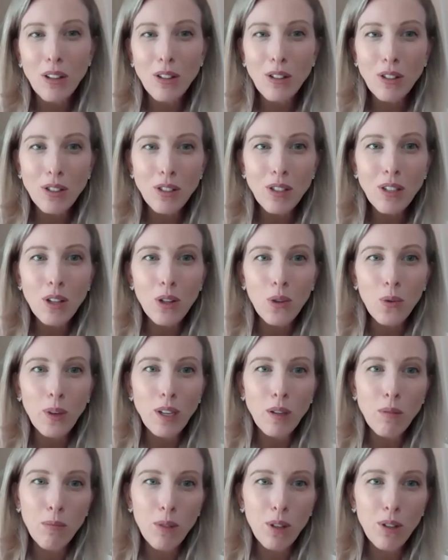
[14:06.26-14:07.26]
know, the sooner that we
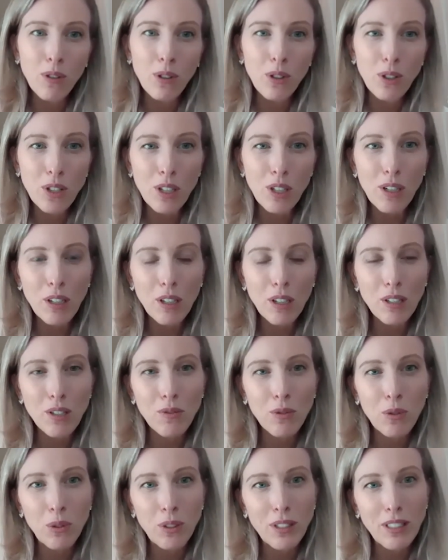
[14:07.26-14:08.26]
can move on to look at
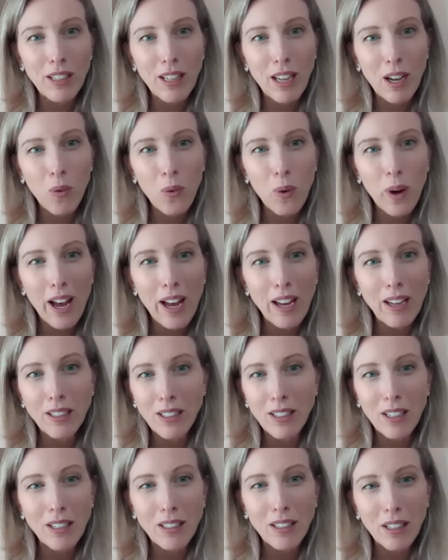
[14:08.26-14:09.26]
divorce in that way
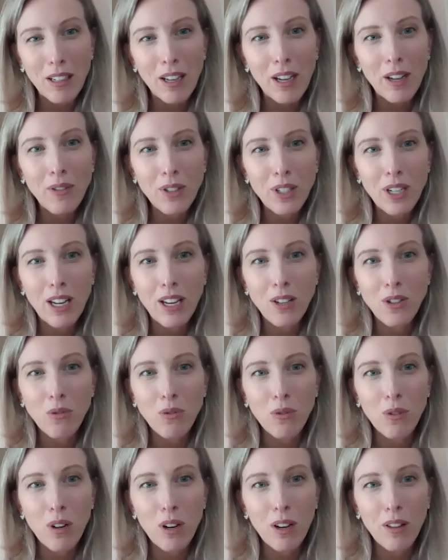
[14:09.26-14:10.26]
as a life change
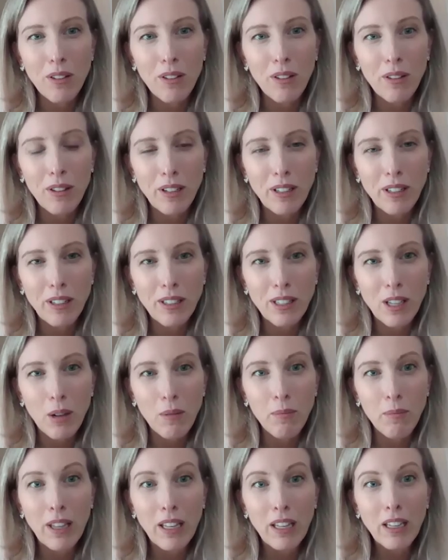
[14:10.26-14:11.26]
rather than as
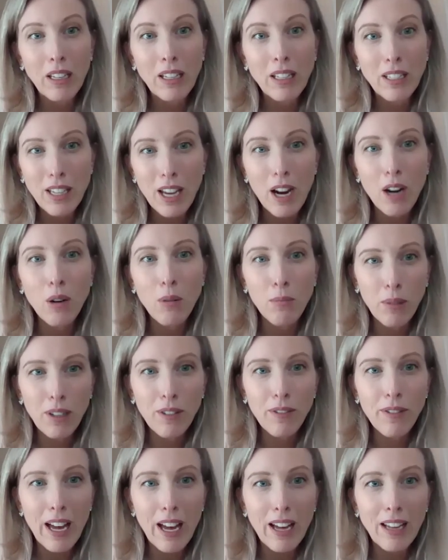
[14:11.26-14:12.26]
some terrible
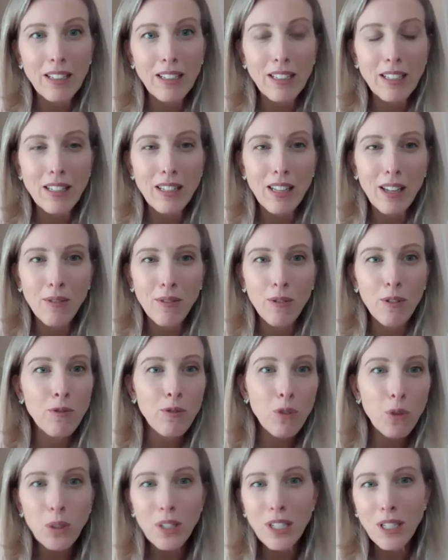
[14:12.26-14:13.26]
event, then for
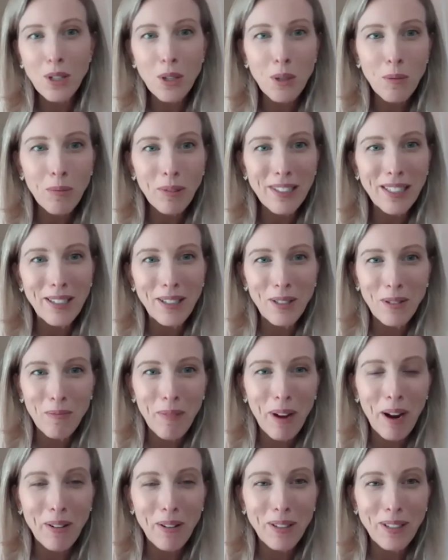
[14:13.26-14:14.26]
42% of
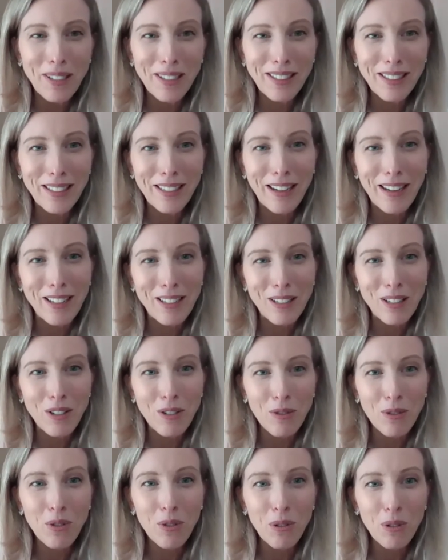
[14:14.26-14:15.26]
marriages that end in
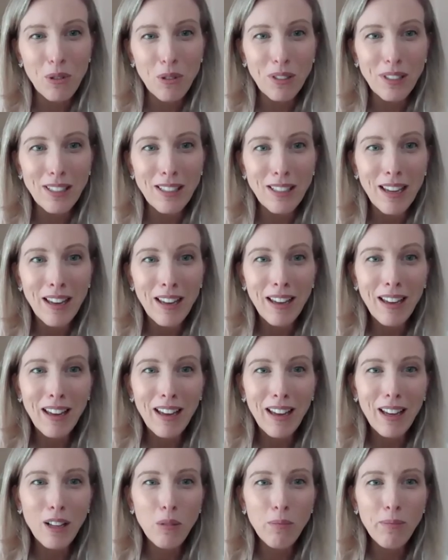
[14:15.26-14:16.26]
divorce,
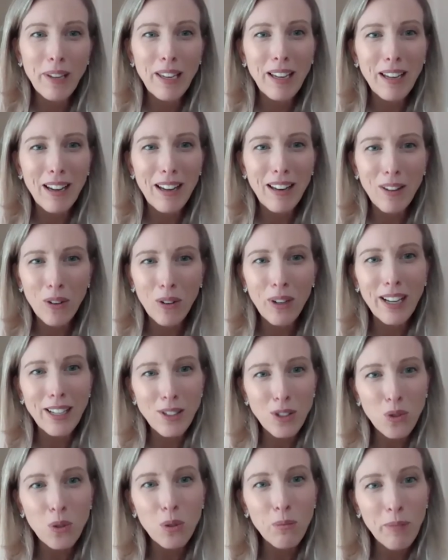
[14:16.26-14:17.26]
it'll be a lot
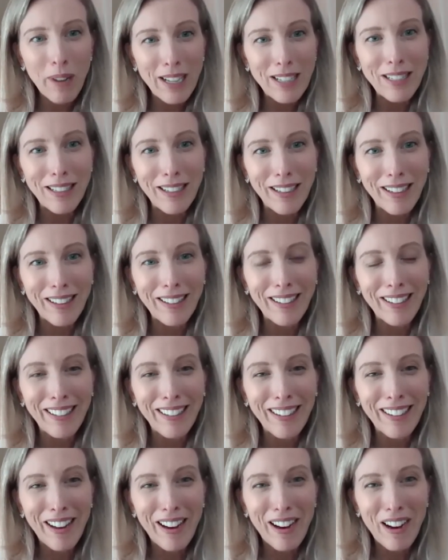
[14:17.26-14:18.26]
less traumatic
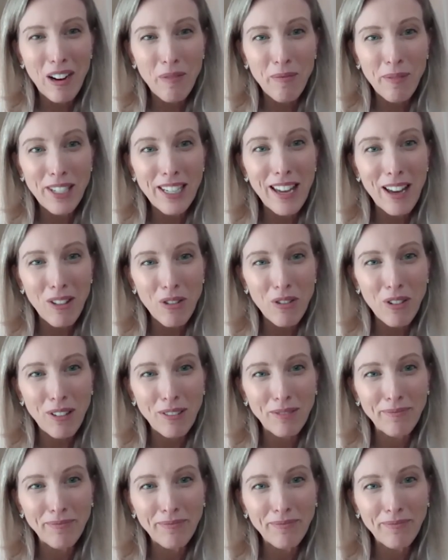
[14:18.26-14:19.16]
to get through.